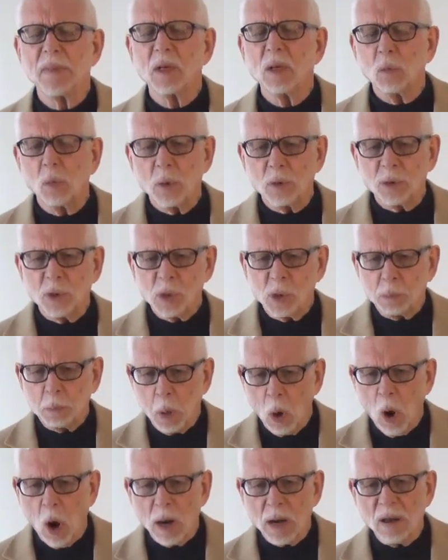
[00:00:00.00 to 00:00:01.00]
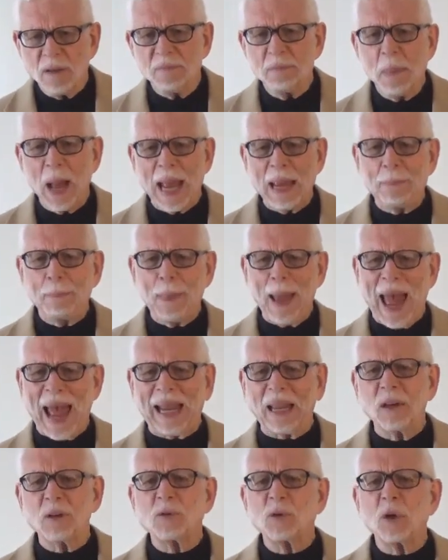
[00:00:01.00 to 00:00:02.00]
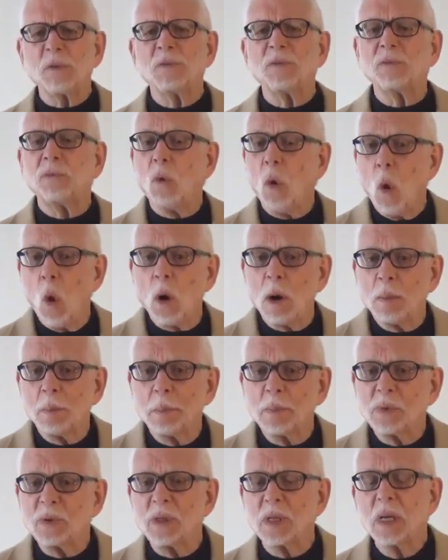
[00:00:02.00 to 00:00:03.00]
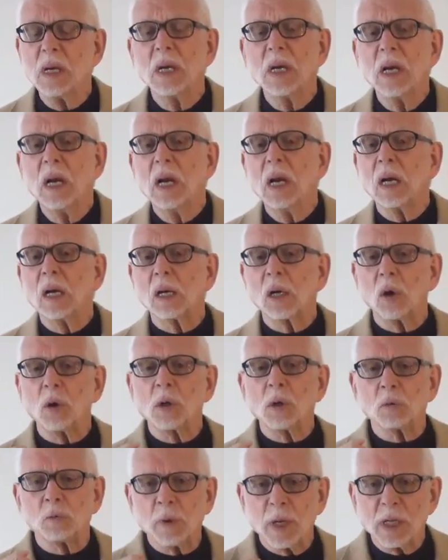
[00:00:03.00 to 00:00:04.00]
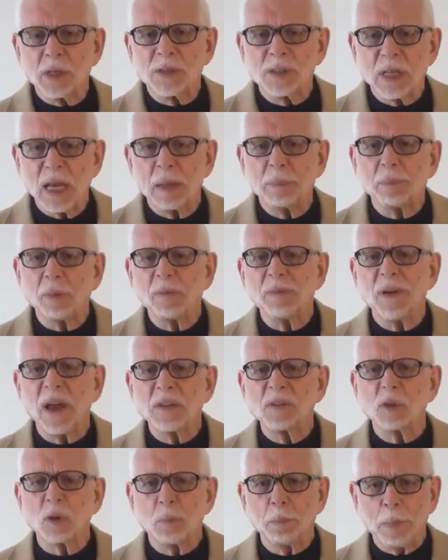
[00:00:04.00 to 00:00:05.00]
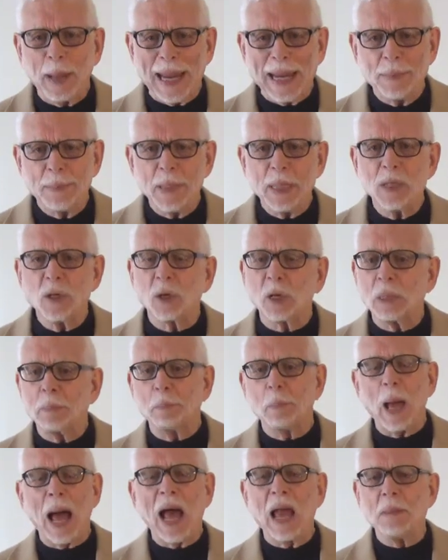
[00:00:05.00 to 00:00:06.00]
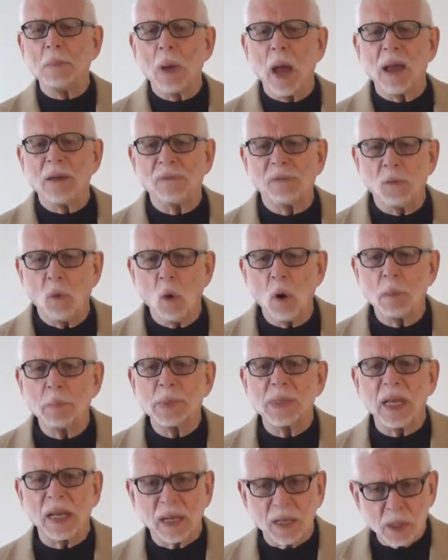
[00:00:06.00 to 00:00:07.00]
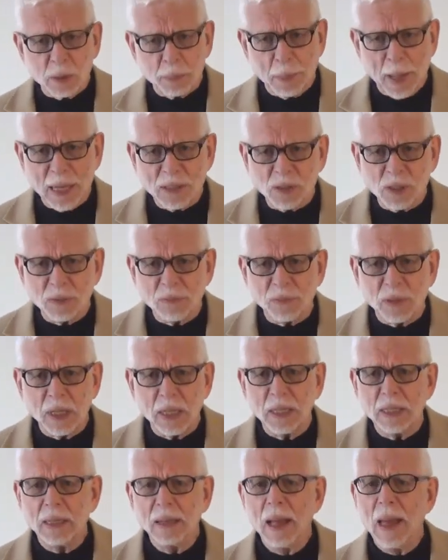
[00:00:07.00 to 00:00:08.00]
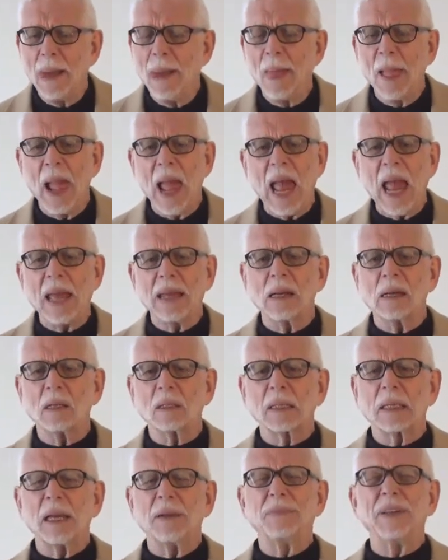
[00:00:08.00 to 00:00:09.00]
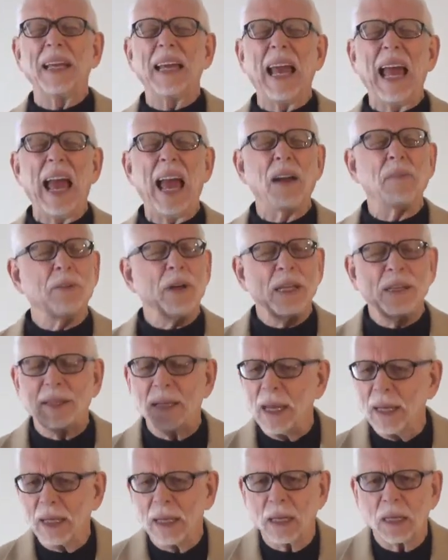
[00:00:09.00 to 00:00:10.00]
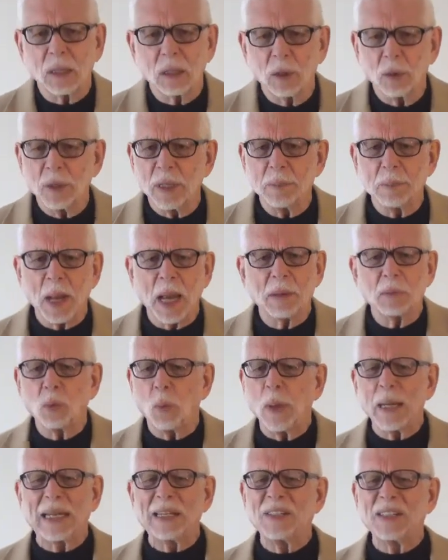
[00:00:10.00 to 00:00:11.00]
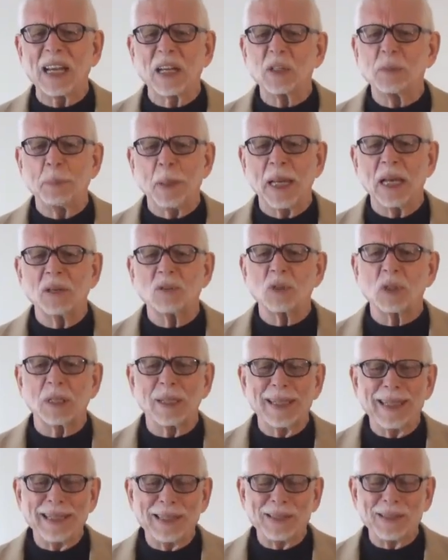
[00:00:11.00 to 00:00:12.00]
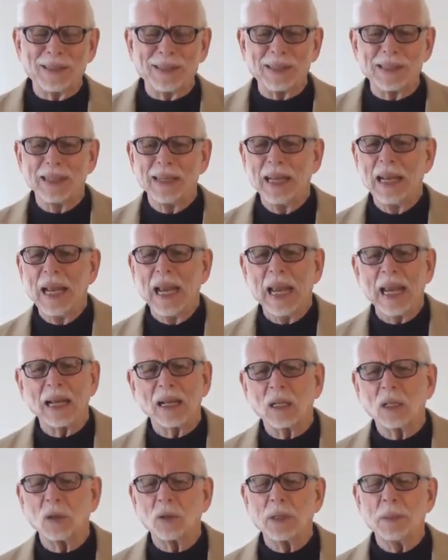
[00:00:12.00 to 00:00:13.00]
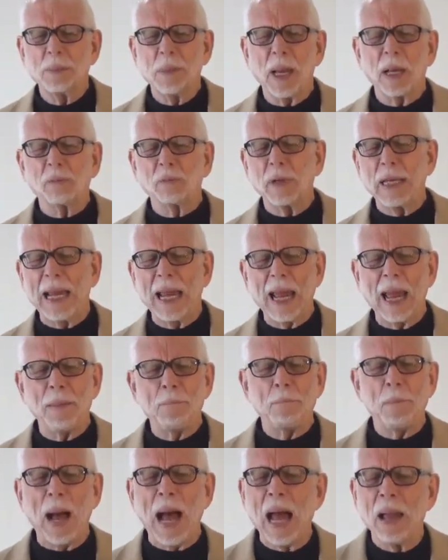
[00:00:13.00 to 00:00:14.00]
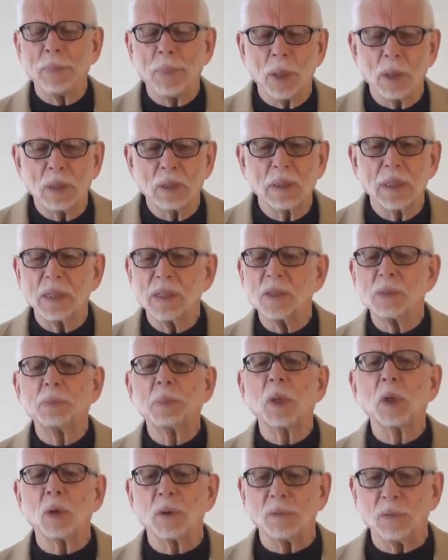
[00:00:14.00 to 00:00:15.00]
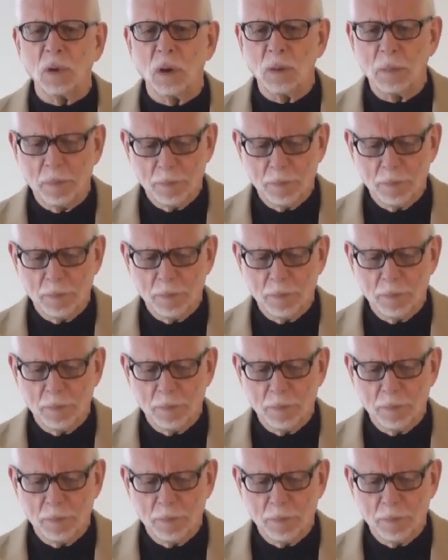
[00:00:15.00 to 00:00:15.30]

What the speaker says: which is part of my package of forms. Go to Real Estate Professor Baby. You can buy my forms inexpensively, and I'll give you everything, including my 26-page lease, including my rehab Bible. It's beautiful.